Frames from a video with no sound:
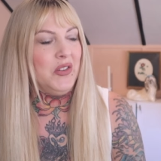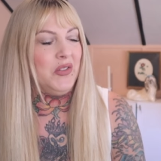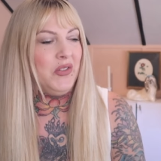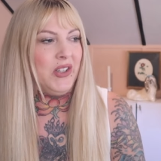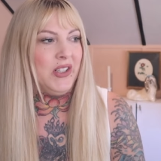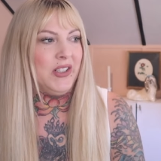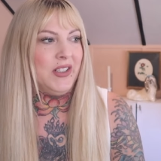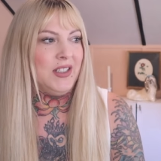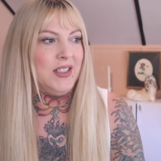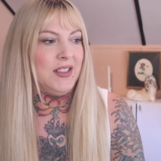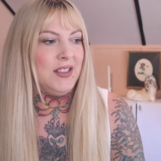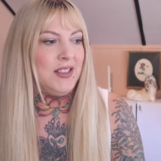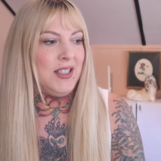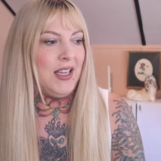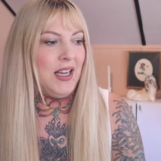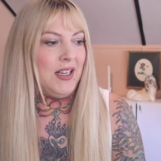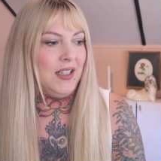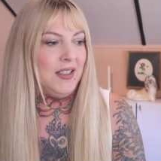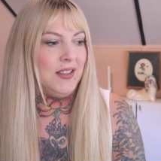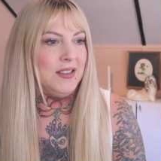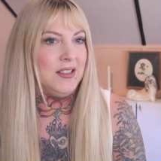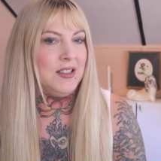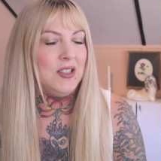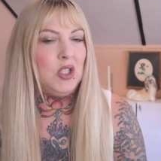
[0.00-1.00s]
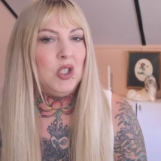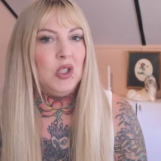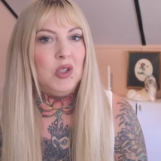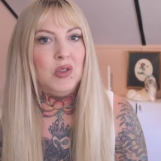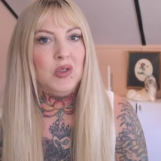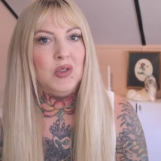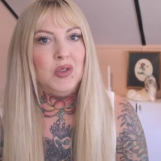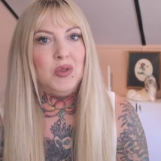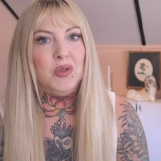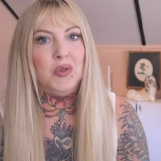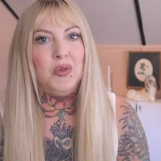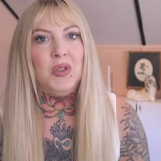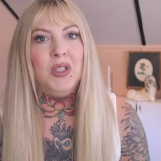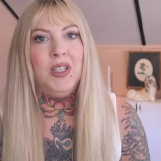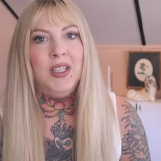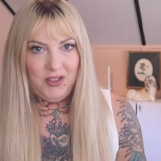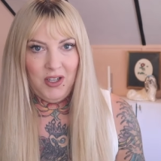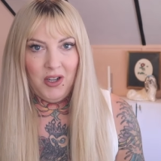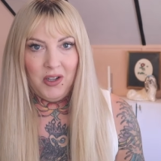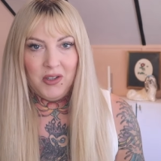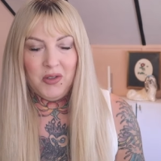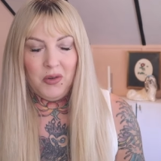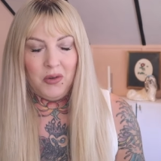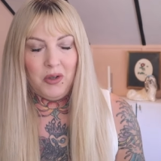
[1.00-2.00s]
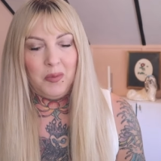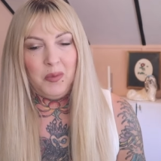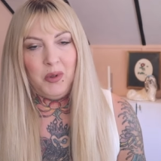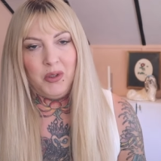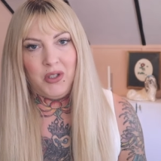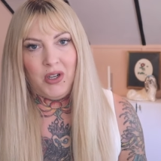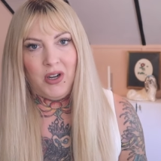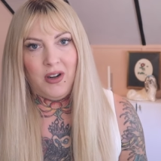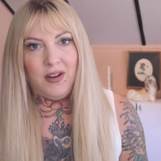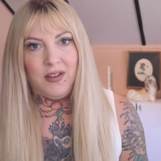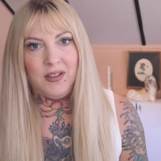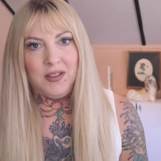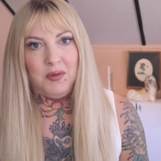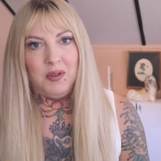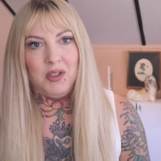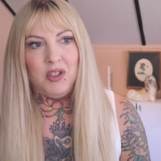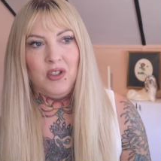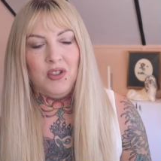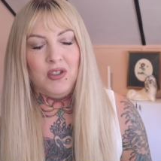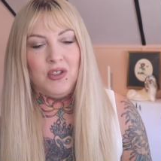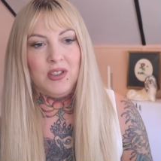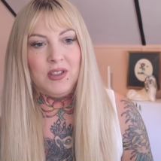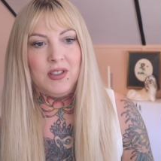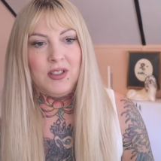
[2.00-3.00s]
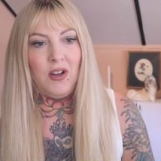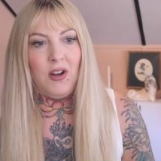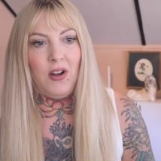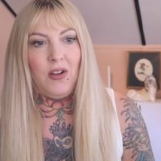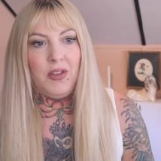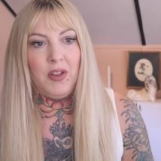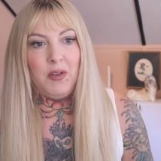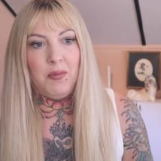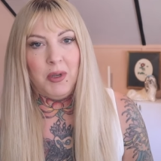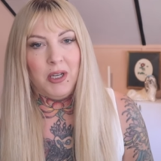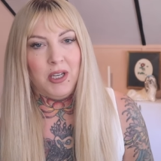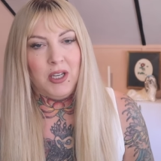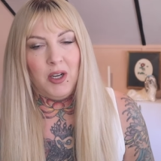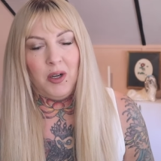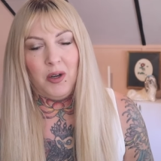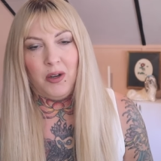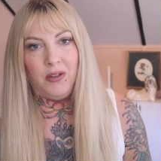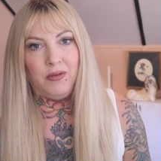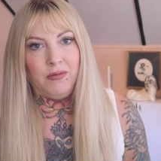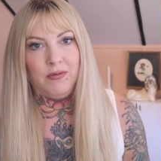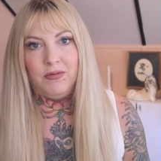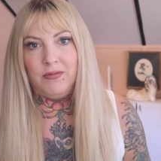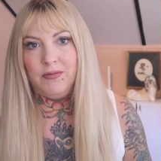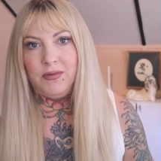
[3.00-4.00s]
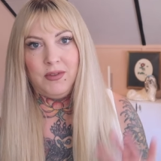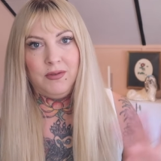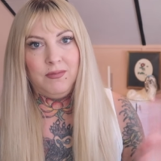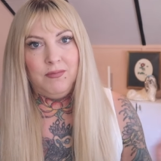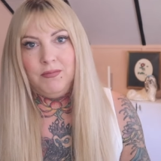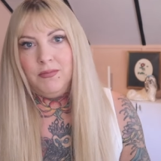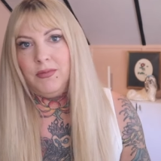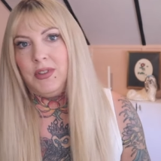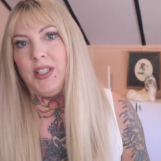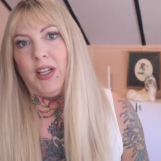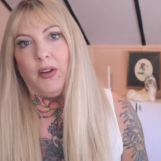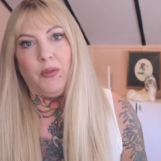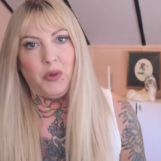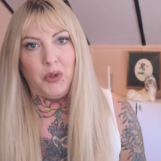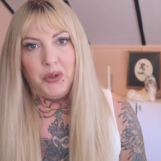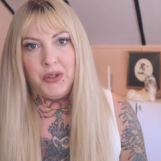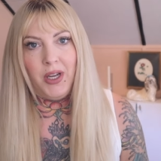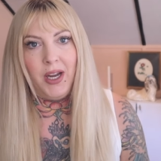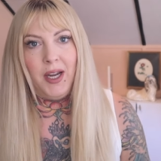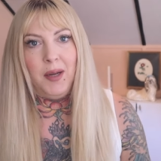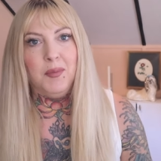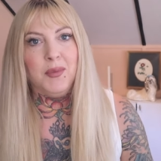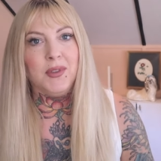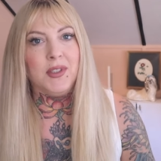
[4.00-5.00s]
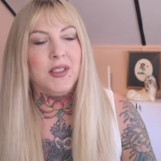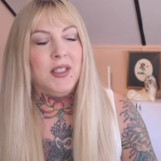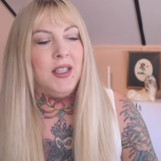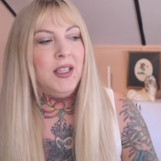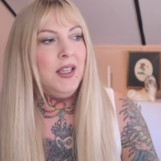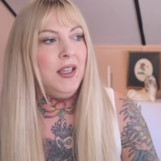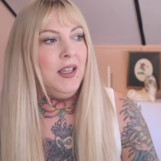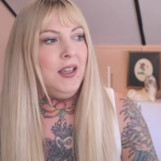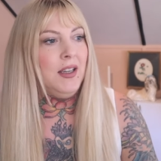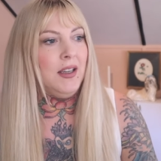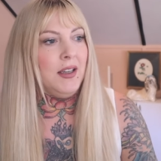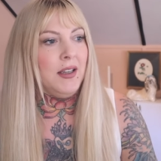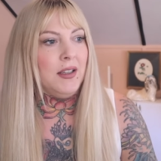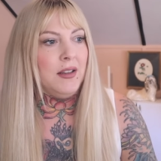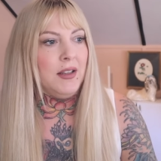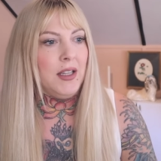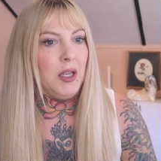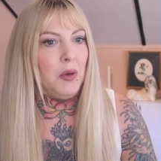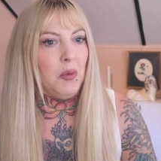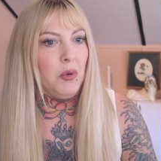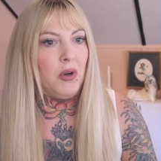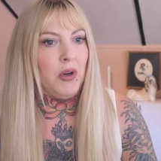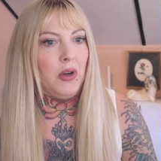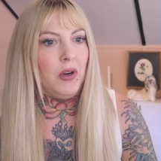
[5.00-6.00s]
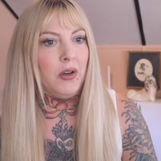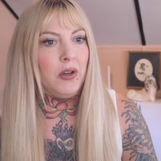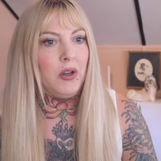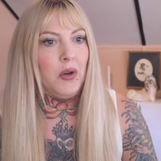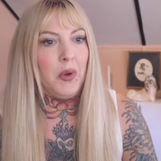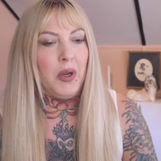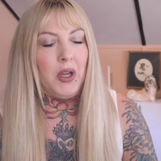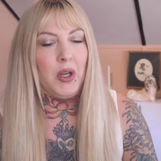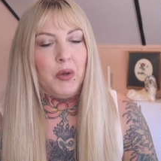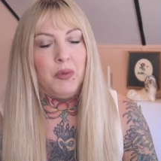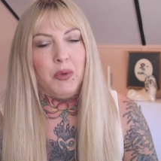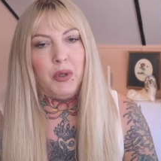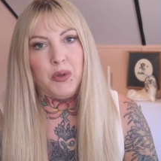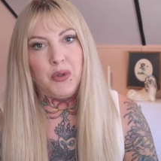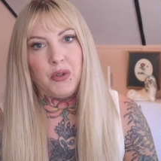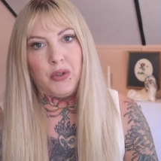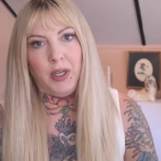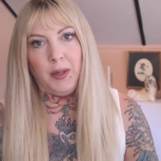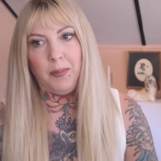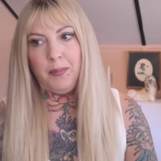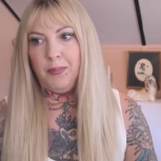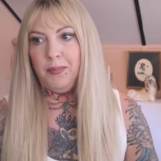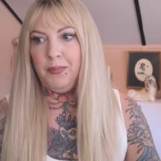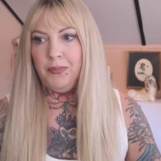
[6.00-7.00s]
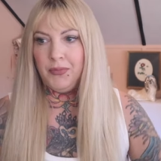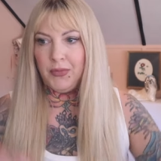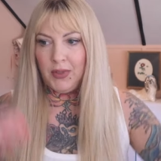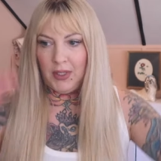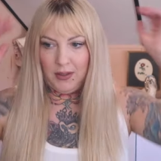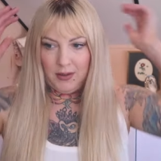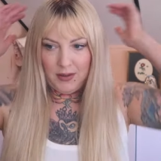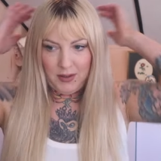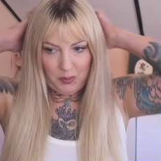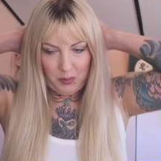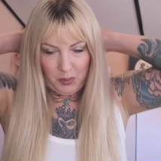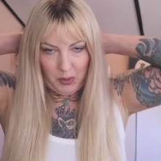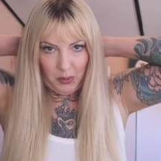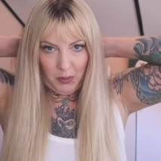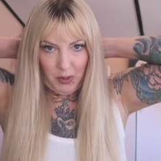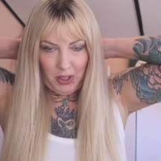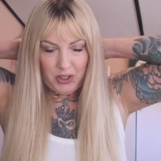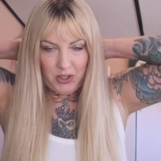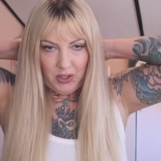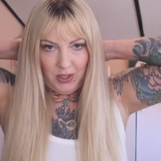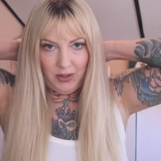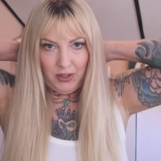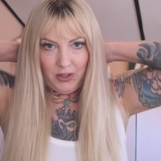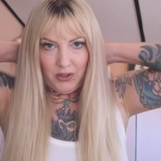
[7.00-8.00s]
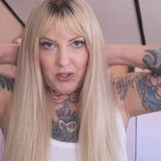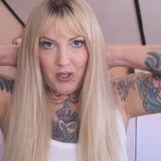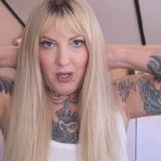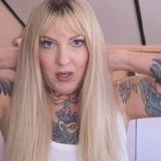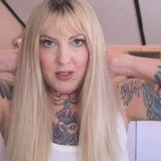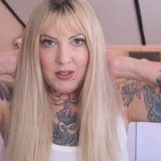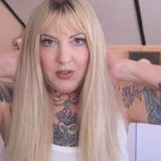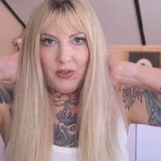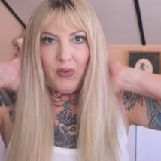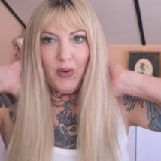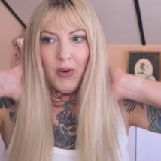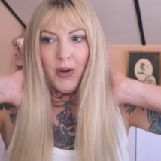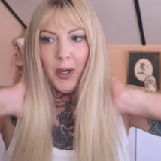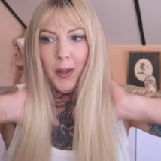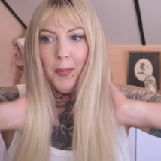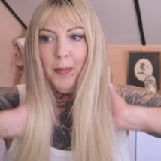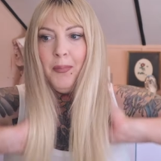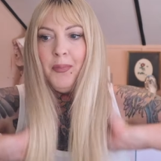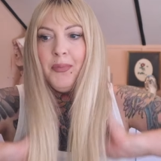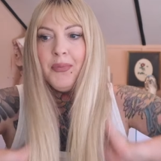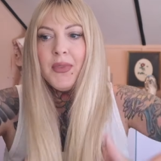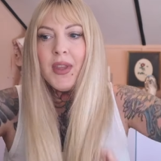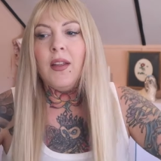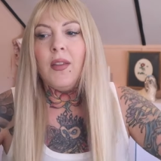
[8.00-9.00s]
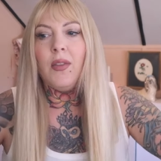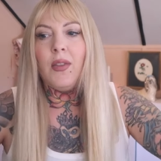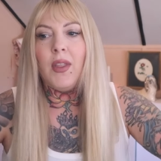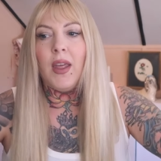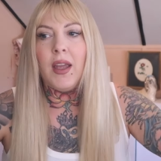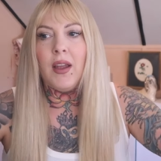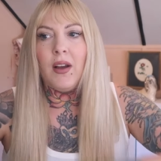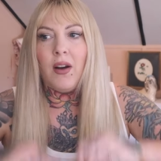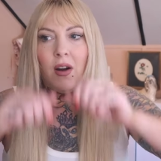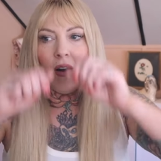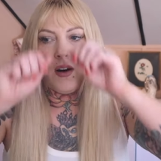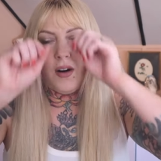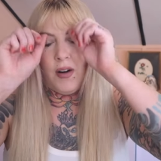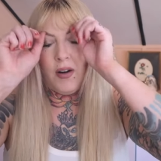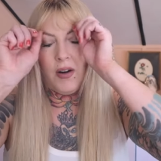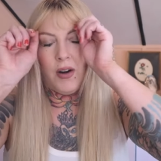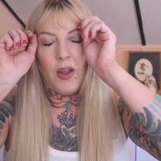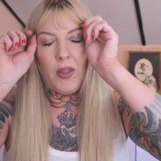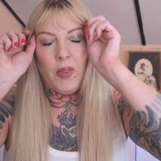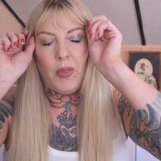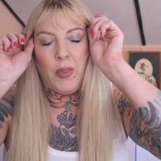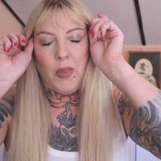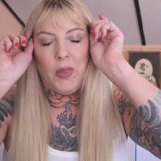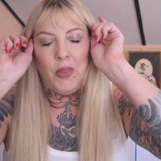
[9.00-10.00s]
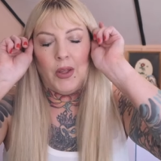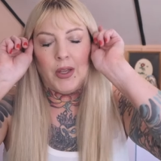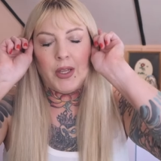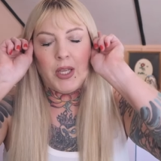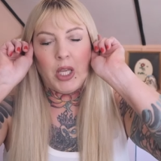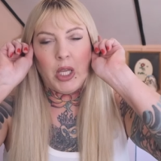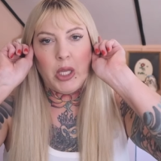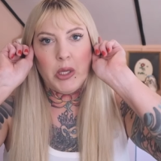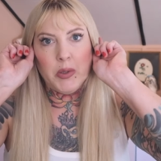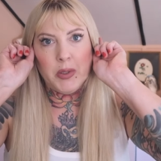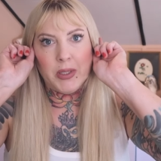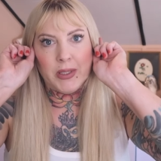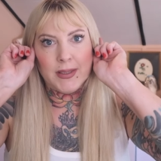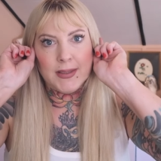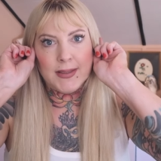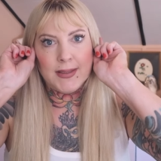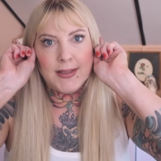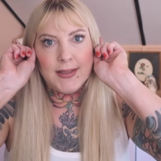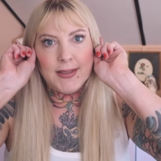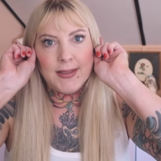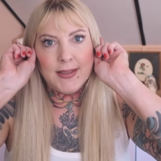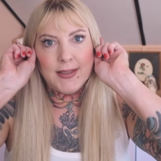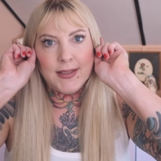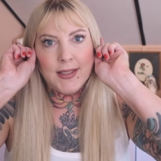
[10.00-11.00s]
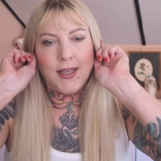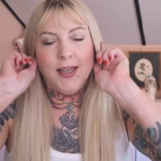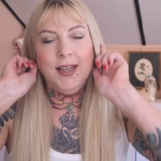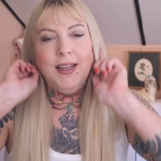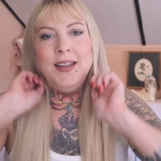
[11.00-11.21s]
of ours has two adorable dogs, which you just saw. They've been here several times and they were going on a road trip. And so we were watching their dogs for them. They are the cutest.